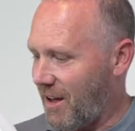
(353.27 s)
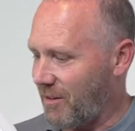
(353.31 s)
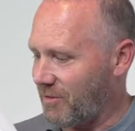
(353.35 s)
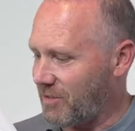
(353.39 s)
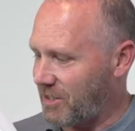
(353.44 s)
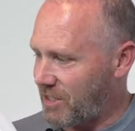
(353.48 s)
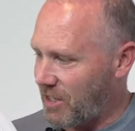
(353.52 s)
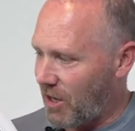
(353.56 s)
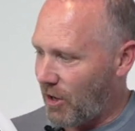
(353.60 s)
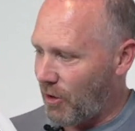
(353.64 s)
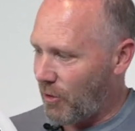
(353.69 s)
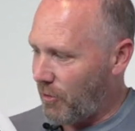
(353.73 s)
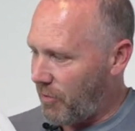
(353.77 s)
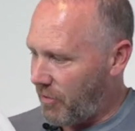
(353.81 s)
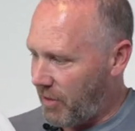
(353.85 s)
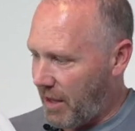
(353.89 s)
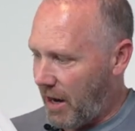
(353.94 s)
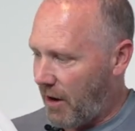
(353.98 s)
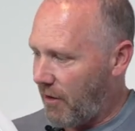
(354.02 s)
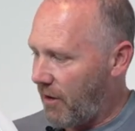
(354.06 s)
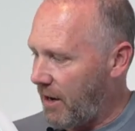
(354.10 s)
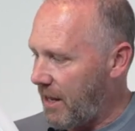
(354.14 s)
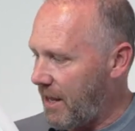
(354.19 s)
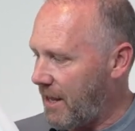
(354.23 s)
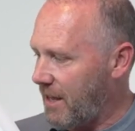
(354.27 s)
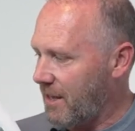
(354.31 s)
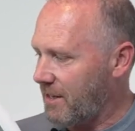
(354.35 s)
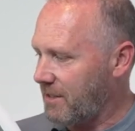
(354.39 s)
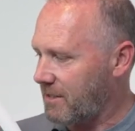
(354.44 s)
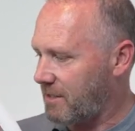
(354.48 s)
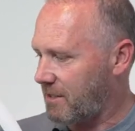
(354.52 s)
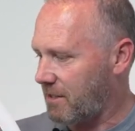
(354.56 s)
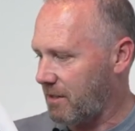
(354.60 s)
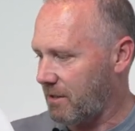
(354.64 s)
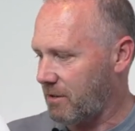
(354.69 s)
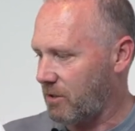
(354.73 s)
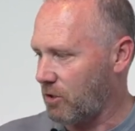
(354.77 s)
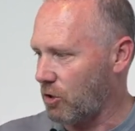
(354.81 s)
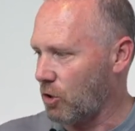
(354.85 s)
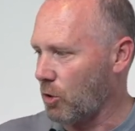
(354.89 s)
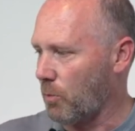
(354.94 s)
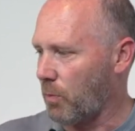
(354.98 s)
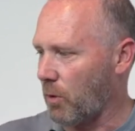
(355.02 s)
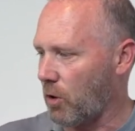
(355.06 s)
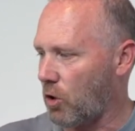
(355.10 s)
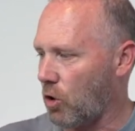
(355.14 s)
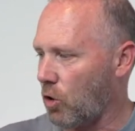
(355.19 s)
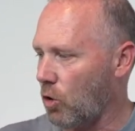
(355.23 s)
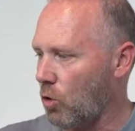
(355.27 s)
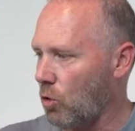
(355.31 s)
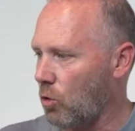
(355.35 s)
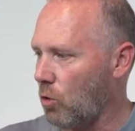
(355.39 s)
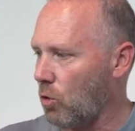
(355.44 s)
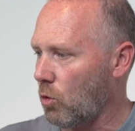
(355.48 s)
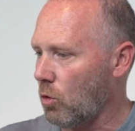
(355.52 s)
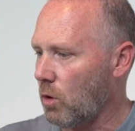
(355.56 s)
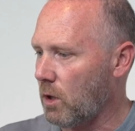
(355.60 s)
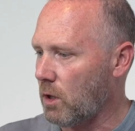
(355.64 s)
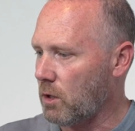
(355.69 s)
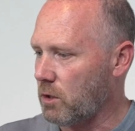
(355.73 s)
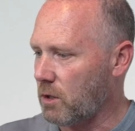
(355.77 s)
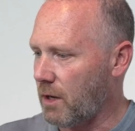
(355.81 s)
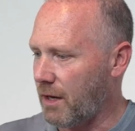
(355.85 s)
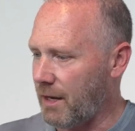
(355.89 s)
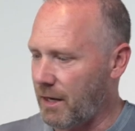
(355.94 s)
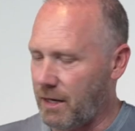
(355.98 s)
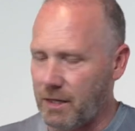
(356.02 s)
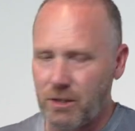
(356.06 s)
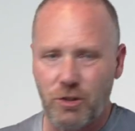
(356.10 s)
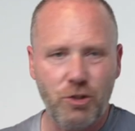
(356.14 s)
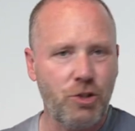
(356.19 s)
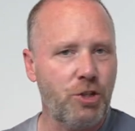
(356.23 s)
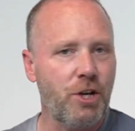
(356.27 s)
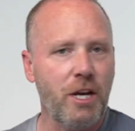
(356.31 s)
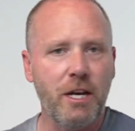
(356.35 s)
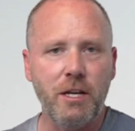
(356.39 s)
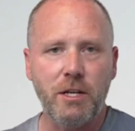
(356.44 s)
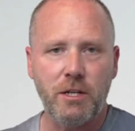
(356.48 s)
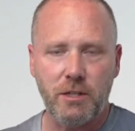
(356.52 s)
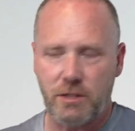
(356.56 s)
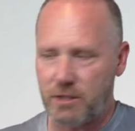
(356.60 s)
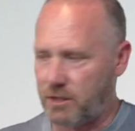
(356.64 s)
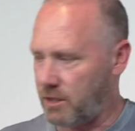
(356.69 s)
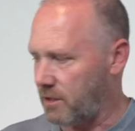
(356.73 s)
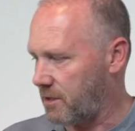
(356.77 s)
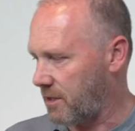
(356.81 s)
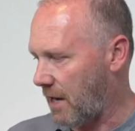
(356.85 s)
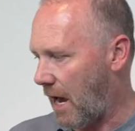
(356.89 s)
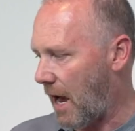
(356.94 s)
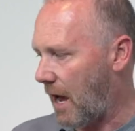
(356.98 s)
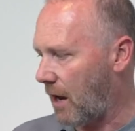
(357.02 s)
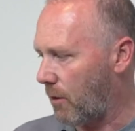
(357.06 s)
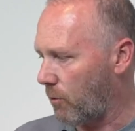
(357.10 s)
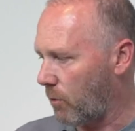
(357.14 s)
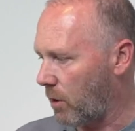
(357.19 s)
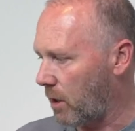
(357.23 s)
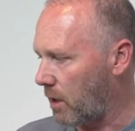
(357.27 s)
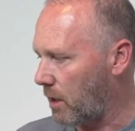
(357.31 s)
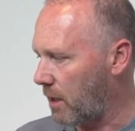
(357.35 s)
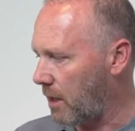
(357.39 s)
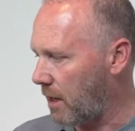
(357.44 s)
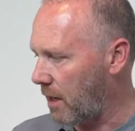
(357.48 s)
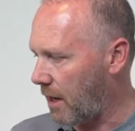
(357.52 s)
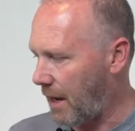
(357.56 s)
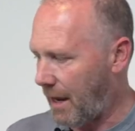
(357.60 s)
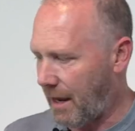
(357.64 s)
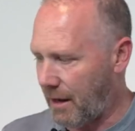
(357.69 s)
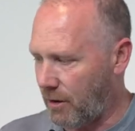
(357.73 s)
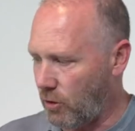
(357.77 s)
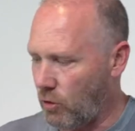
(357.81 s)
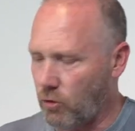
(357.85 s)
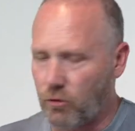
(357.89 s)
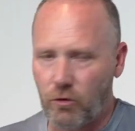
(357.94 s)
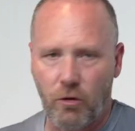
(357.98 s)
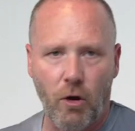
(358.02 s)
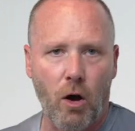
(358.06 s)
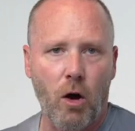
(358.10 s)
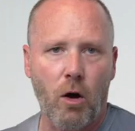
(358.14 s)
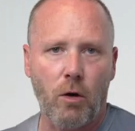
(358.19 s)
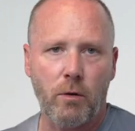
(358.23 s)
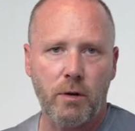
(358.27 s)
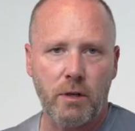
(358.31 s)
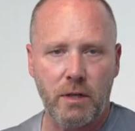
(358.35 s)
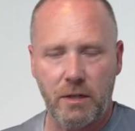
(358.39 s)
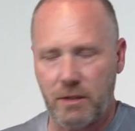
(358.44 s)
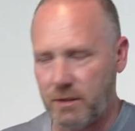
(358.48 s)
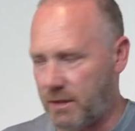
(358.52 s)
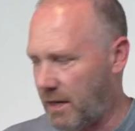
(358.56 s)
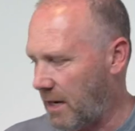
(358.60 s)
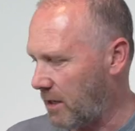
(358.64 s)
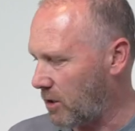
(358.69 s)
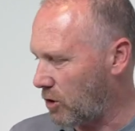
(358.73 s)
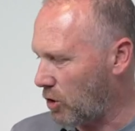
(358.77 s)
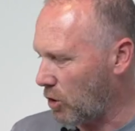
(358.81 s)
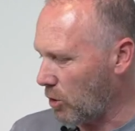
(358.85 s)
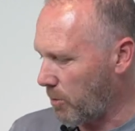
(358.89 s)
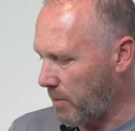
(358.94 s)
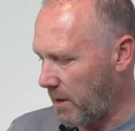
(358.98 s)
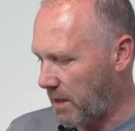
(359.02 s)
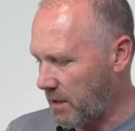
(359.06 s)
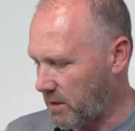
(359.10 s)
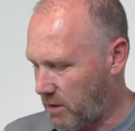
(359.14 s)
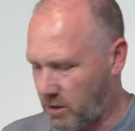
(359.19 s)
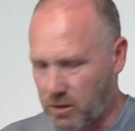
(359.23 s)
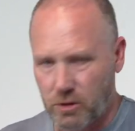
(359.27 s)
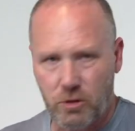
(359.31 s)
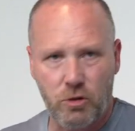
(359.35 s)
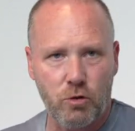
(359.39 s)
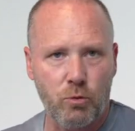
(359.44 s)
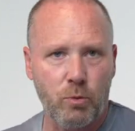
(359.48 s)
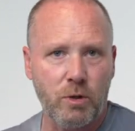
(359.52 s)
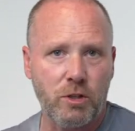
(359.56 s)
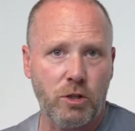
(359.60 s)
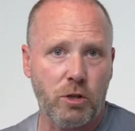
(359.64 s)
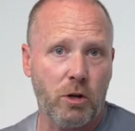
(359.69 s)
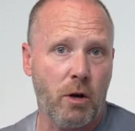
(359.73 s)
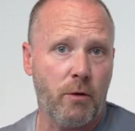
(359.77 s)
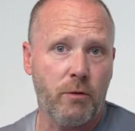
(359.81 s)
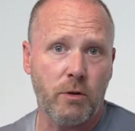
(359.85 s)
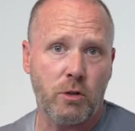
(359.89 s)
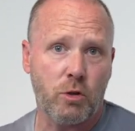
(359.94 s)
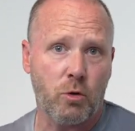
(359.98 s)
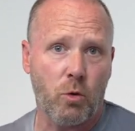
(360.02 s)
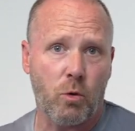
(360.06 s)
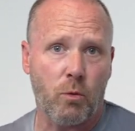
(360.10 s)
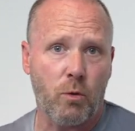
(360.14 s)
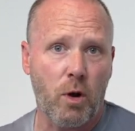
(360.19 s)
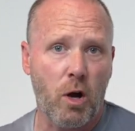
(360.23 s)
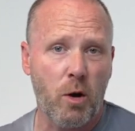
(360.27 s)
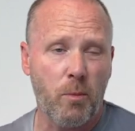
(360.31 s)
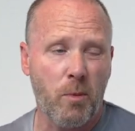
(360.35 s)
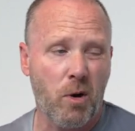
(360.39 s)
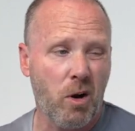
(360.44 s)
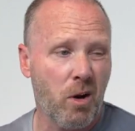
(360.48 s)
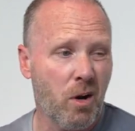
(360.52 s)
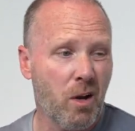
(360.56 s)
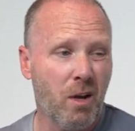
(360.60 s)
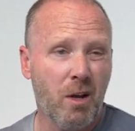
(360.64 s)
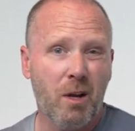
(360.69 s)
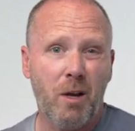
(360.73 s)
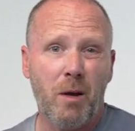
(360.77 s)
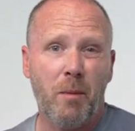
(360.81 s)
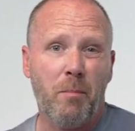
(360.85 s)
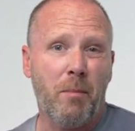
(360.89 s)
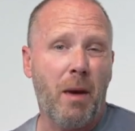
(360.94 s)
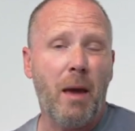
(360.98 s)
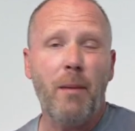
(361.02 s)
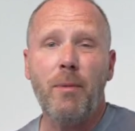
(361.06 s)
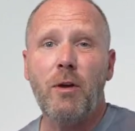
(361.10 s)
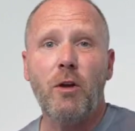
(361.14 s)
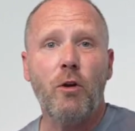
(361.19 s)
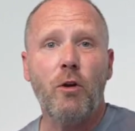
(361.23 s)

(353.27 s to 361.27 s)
So there it is. Super cool, ingenious design really. And you saw it didn't take 2 minutes to switch it over to a roamer. Maybe